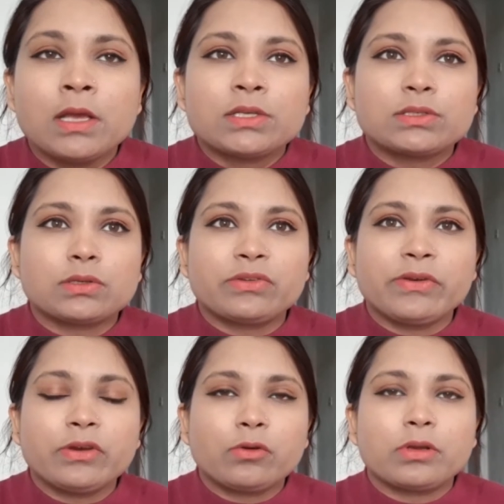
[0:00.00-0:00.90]
So
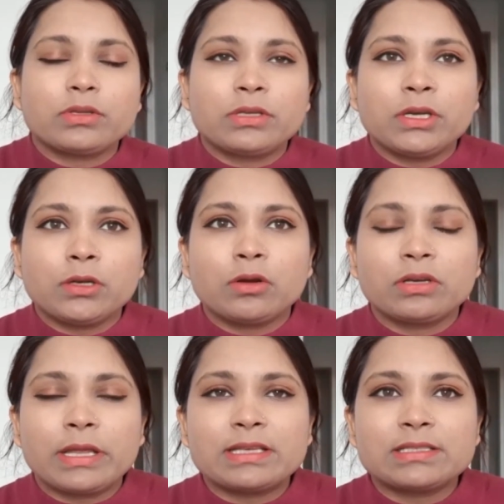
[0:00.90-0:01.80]
3
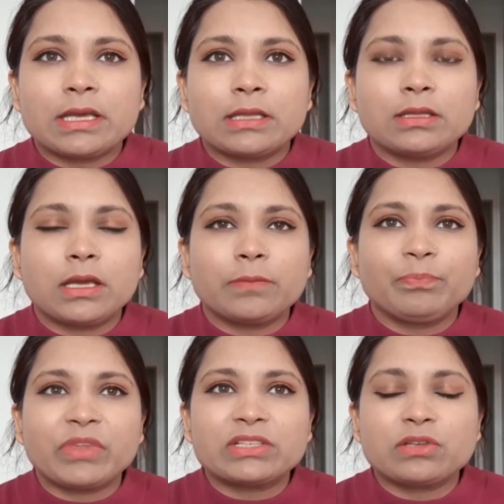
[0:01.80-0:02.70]
long days, and then
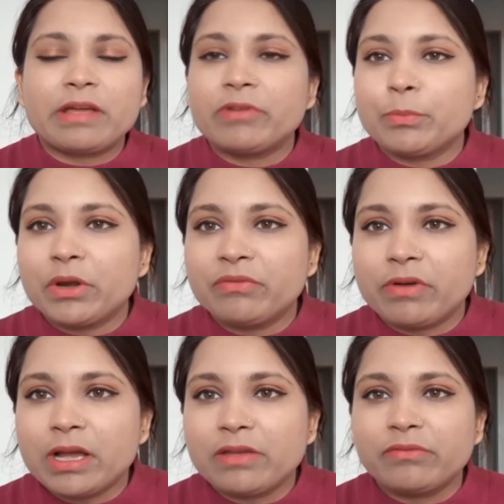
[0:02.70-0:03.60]
it's
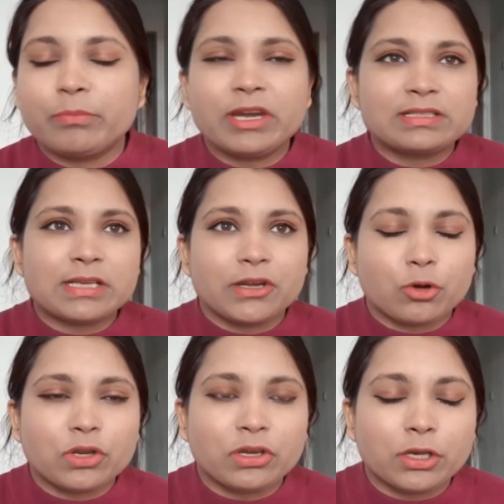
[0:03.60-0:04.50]
11.5. Breaks are
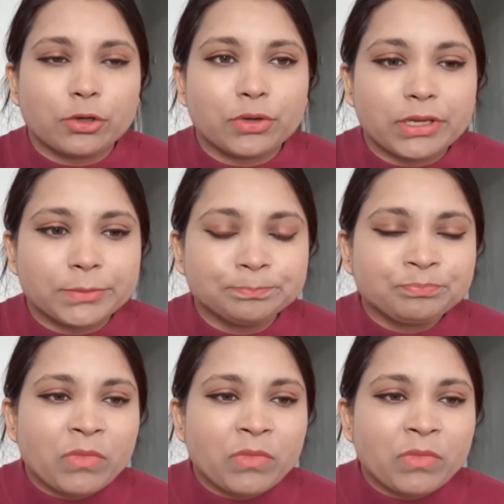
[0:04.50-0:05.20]
not included.